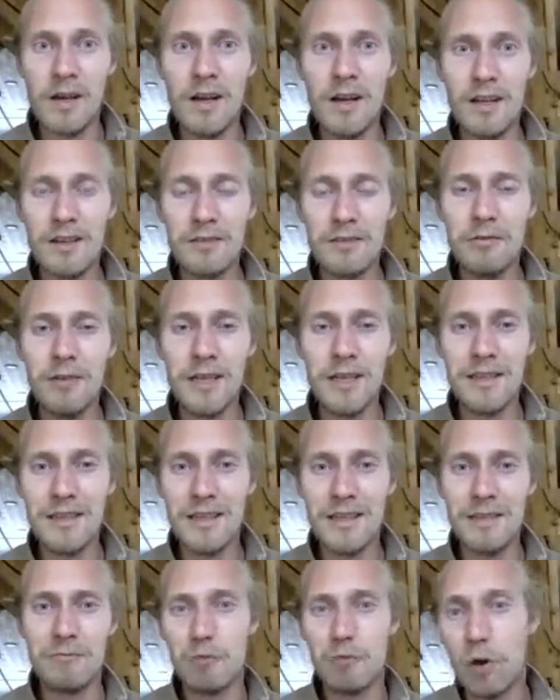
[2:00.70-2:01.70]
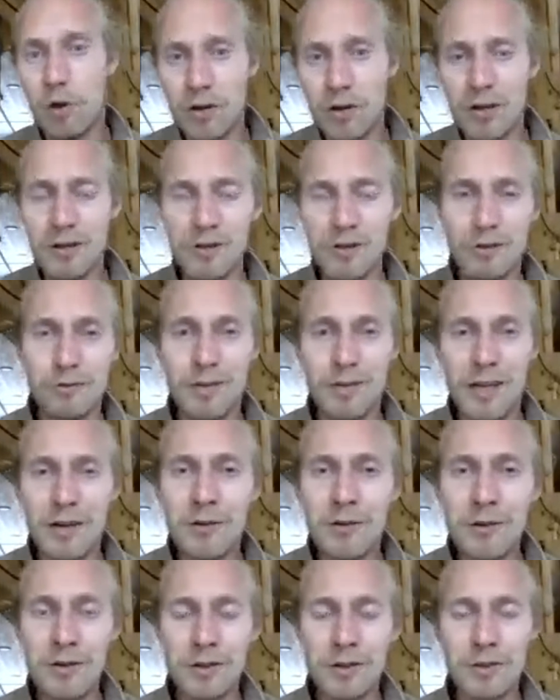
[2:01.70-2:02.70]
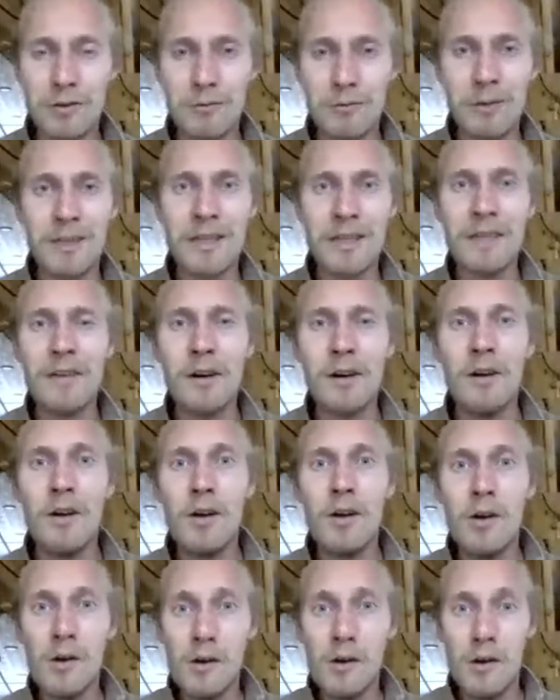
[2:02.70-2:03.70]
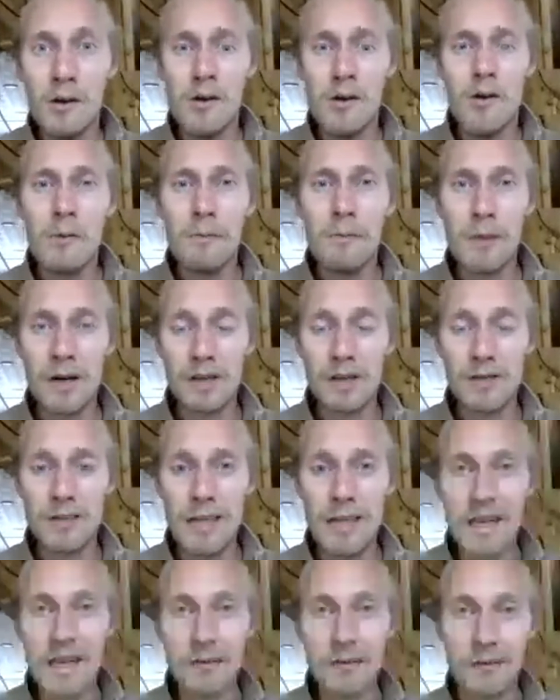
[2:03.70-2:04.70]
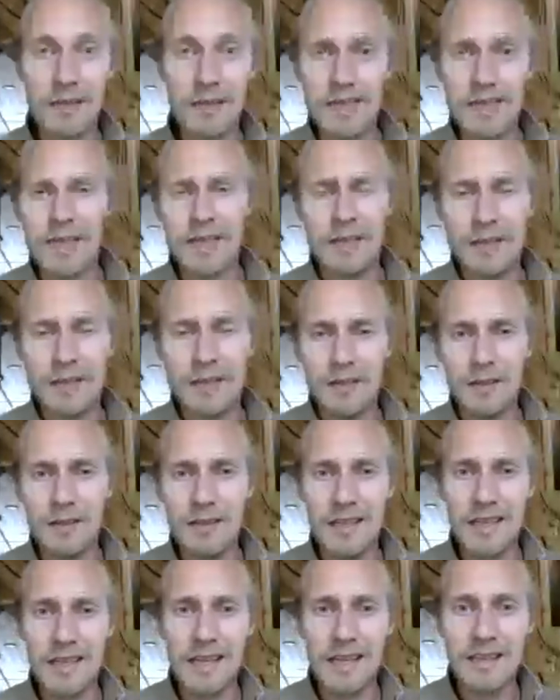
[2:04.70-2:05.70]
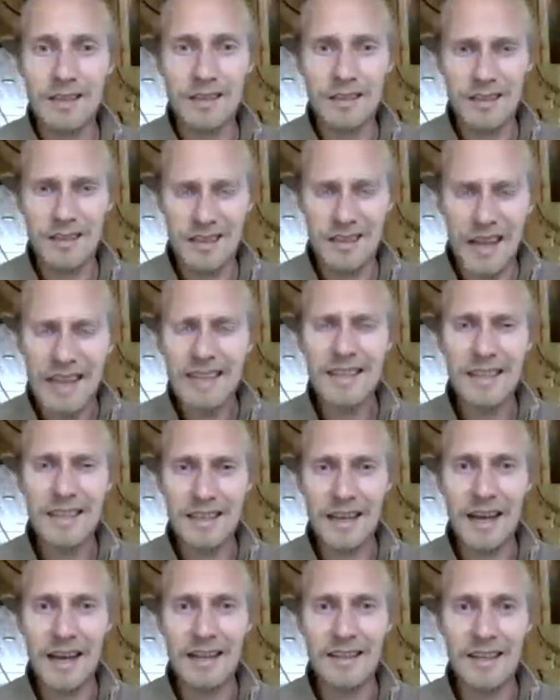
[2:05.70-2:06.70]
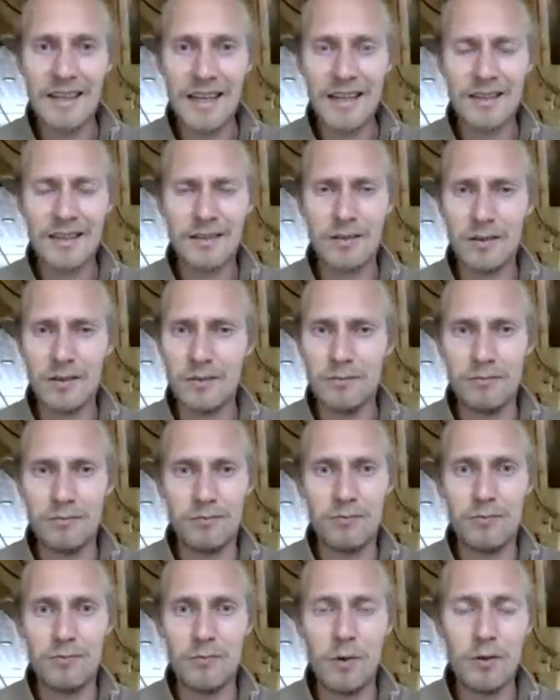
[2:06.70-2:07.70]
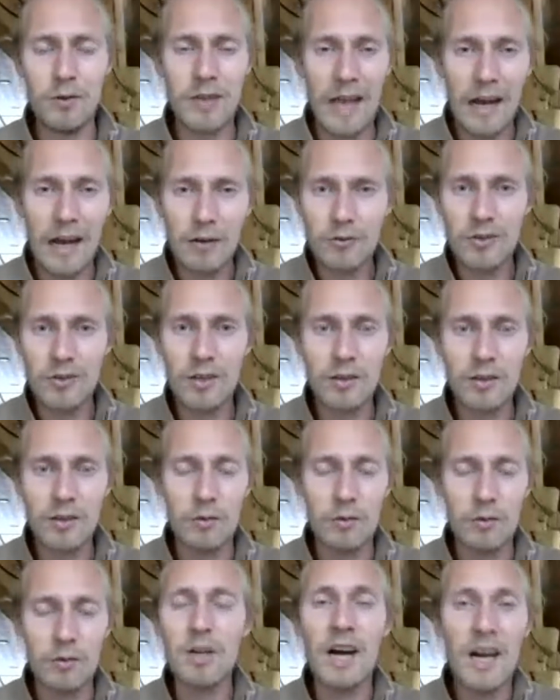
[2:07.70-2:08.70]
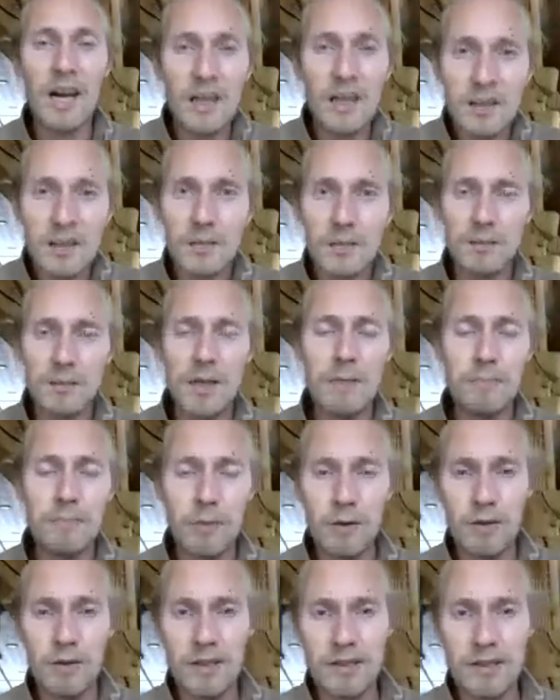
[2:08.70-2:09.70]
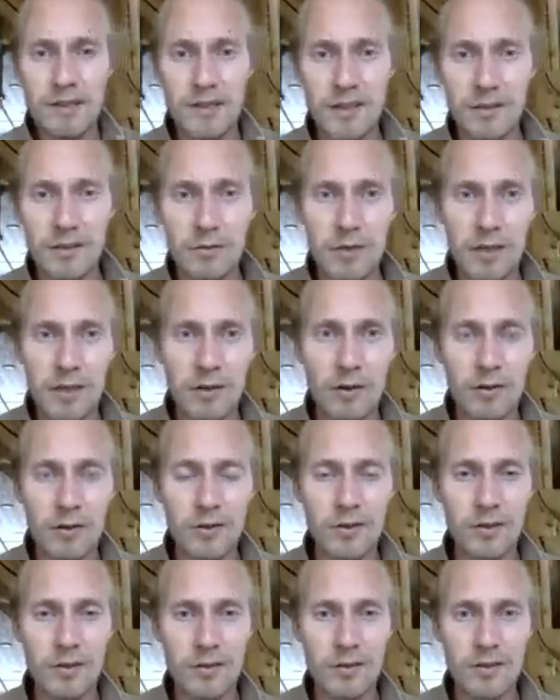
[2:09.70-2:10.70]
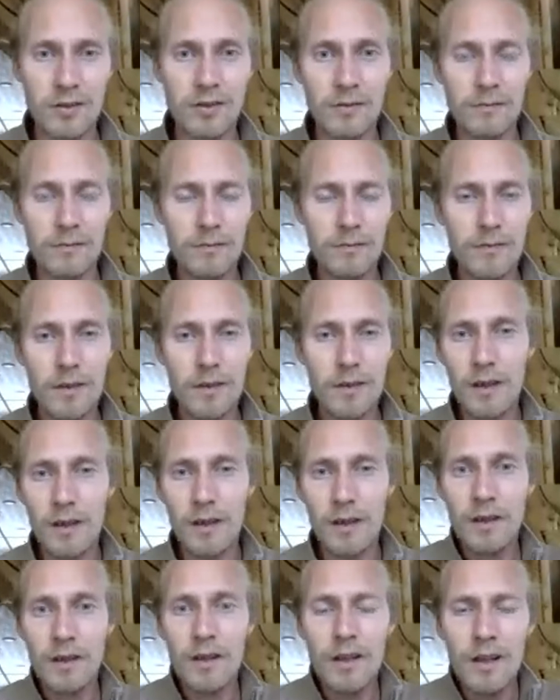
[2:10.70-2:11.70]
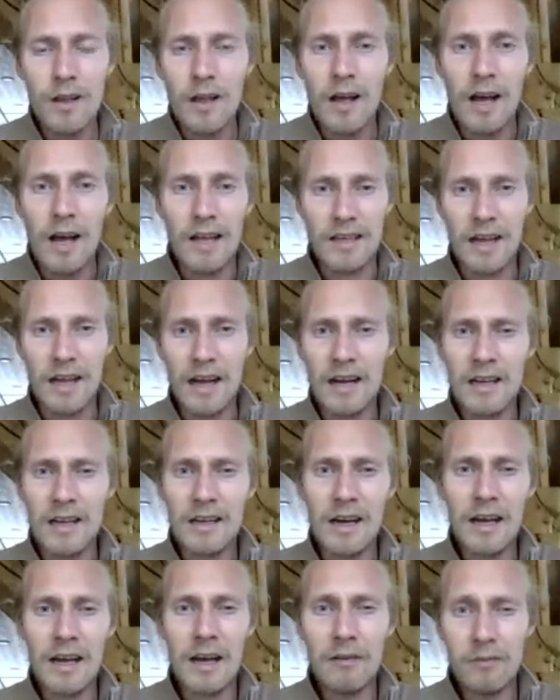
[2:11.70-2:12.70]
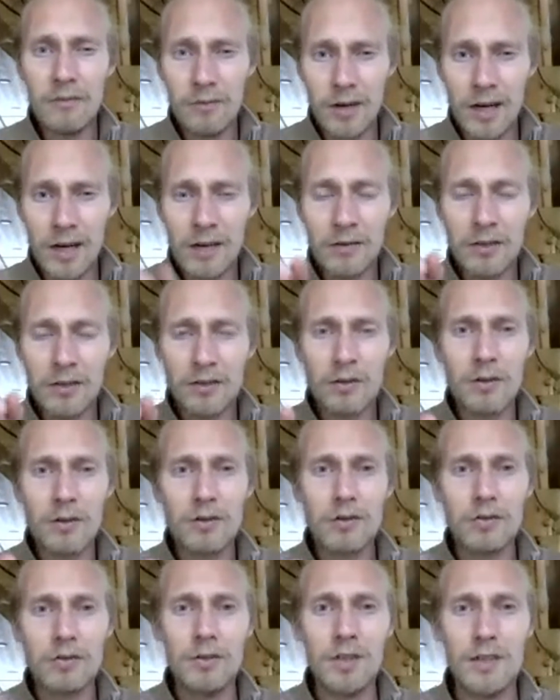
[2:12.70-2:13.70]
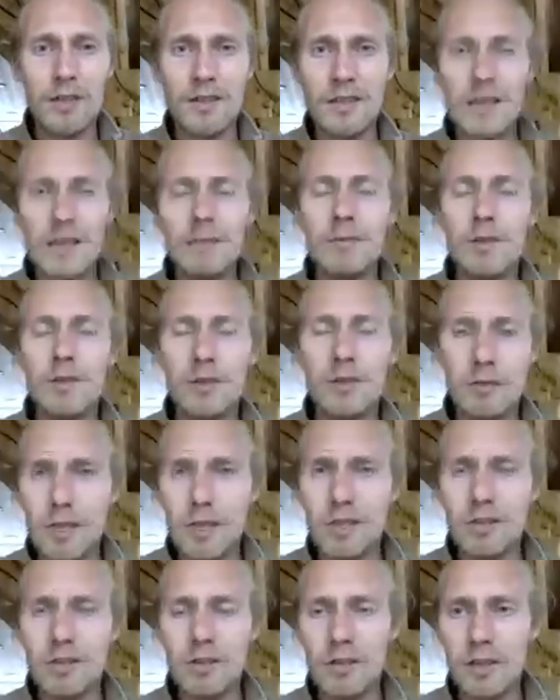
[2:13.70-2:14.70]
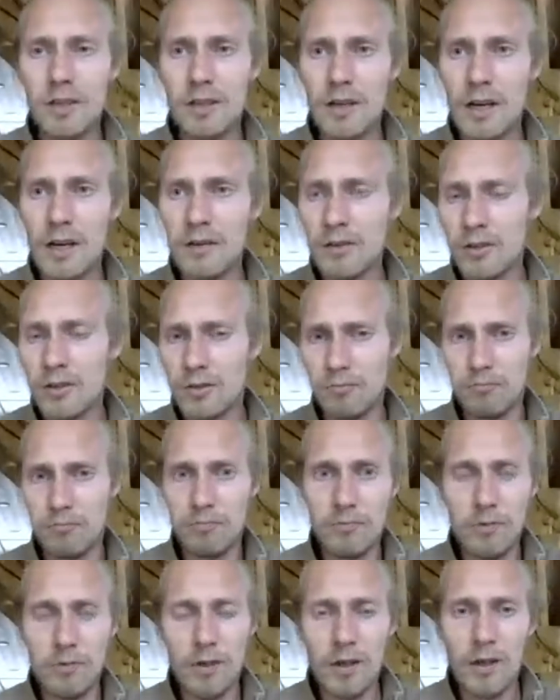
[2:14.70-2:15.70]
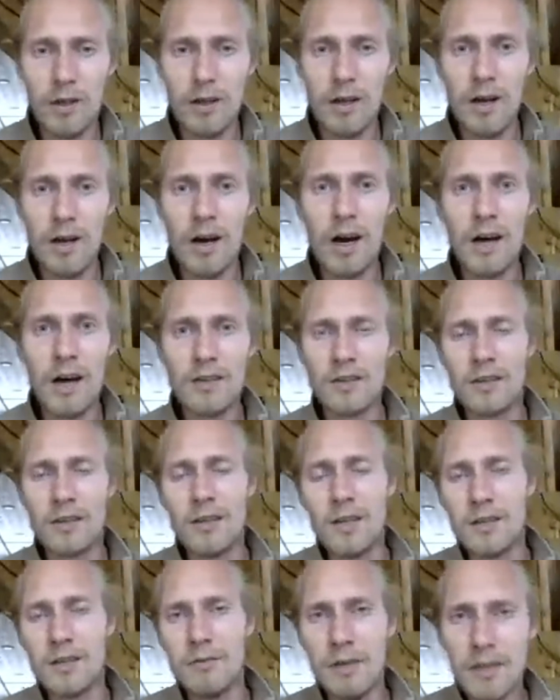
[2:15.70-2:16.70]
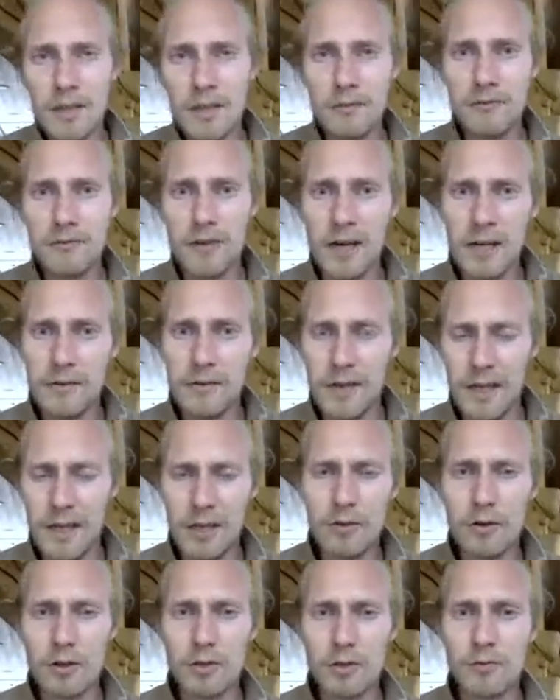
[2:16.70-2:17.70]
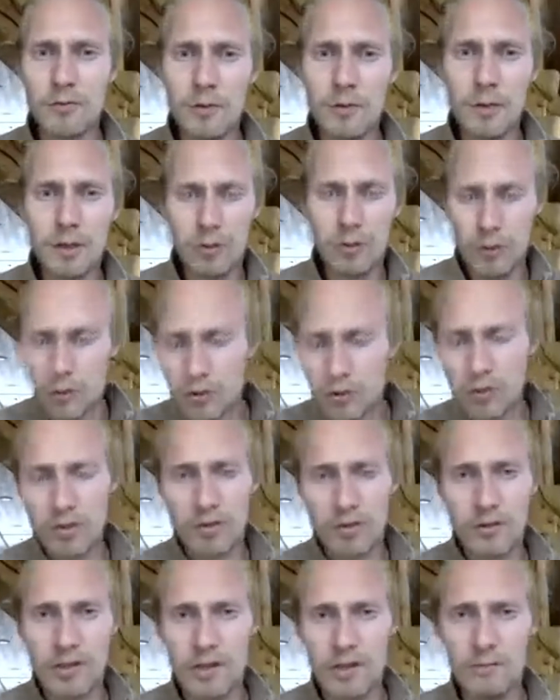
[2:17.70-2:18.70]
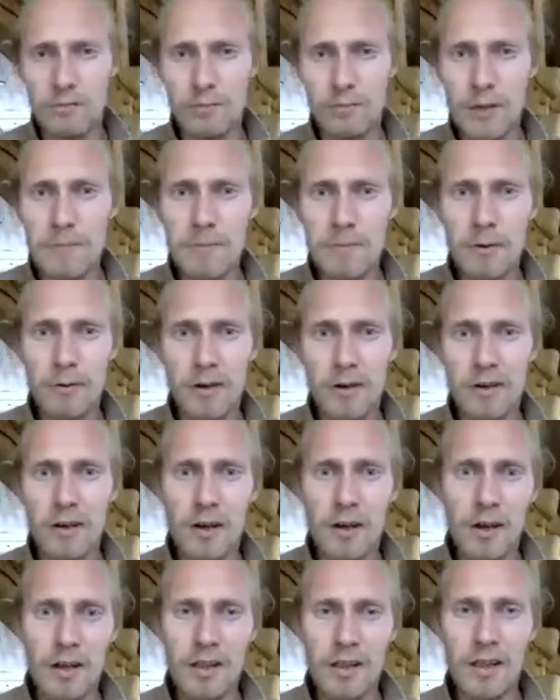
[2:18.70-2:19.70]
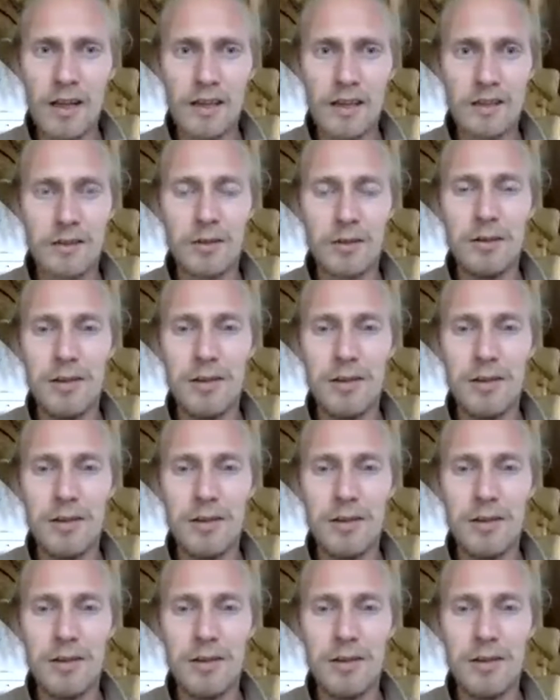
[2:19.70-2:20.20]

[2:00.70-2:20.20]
$20 or euros or whatever per sale of ticket. They get nothing, and they get 1,000 or 100 people listening to their concerts. And I was also in that same situation, that I was asking like 25 euros for my concerts, and people were like